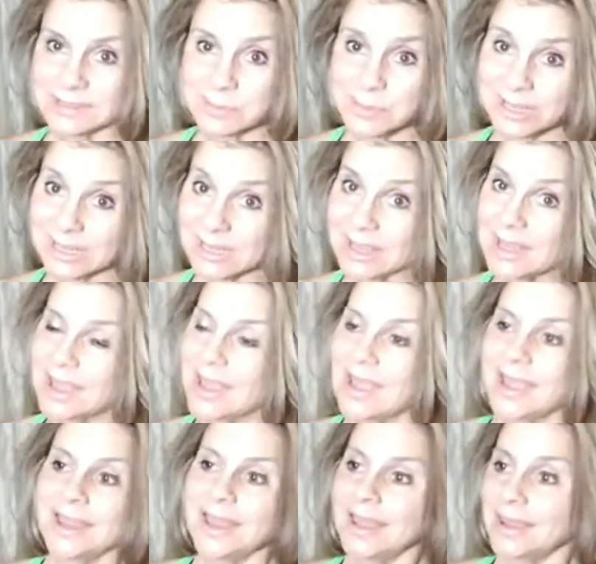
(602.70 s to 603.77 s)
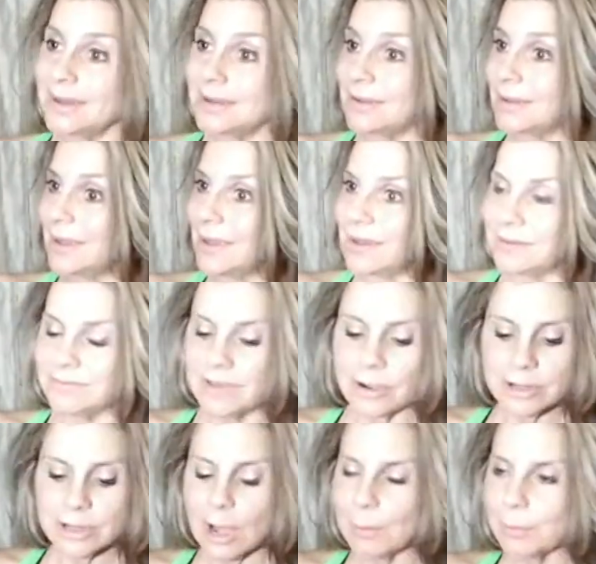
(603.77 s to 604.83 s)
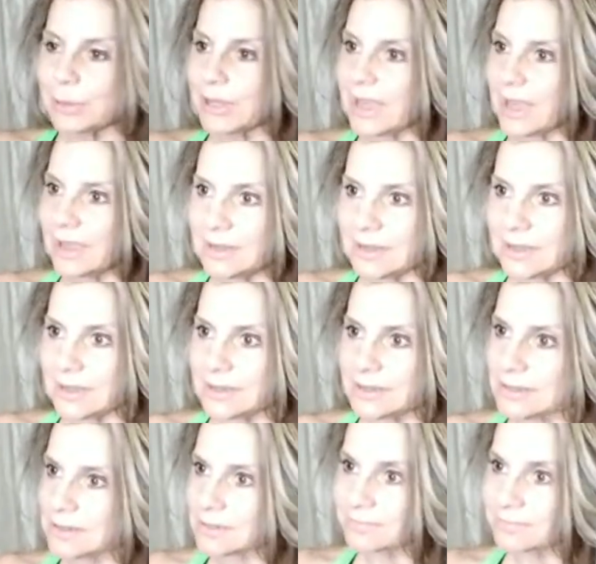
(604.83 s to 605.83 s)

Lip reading: of money in very complicated